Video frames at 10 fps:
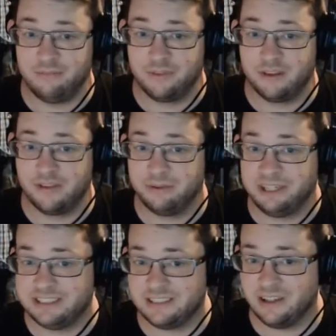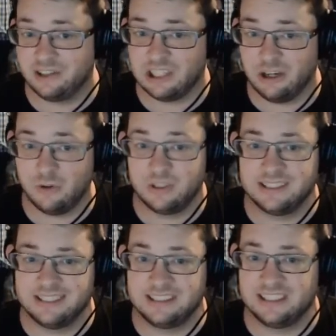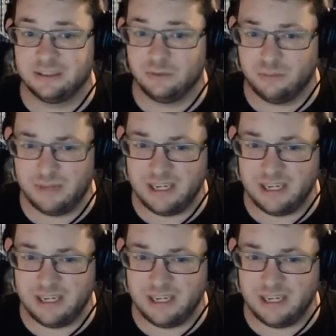The reason it looks old is because it was made